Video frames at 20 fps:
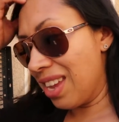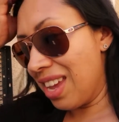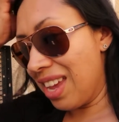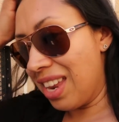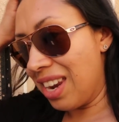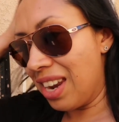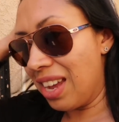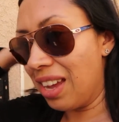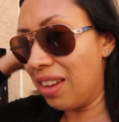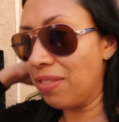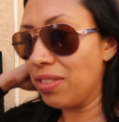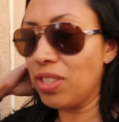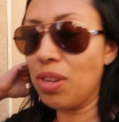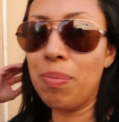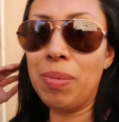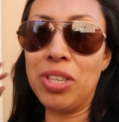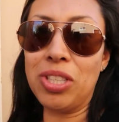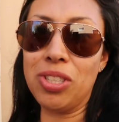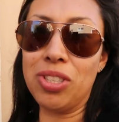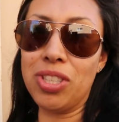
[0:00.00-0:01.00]
and I have so
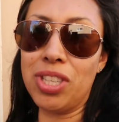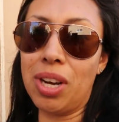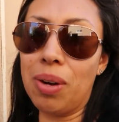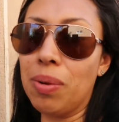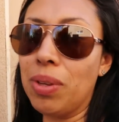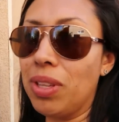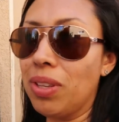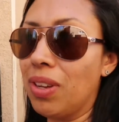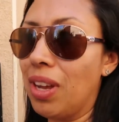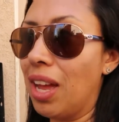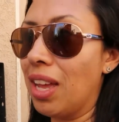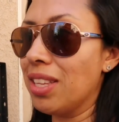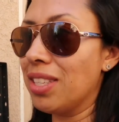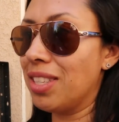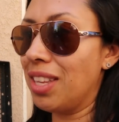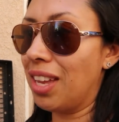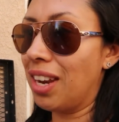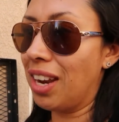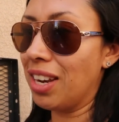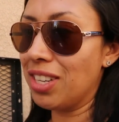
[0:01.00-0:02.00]
much to share with you guys
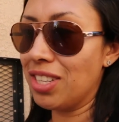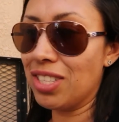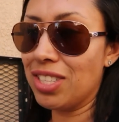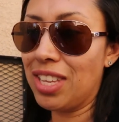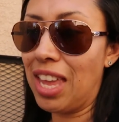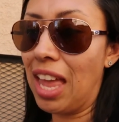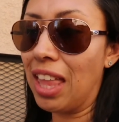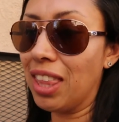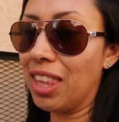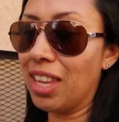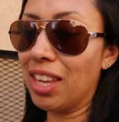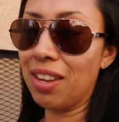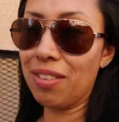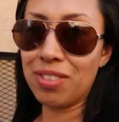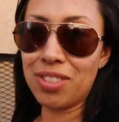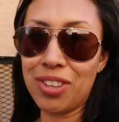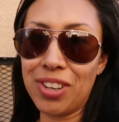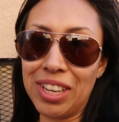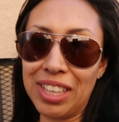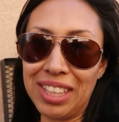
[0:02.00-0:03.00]
that I just can't think
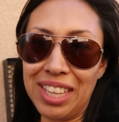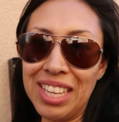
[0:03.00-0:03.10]
of certain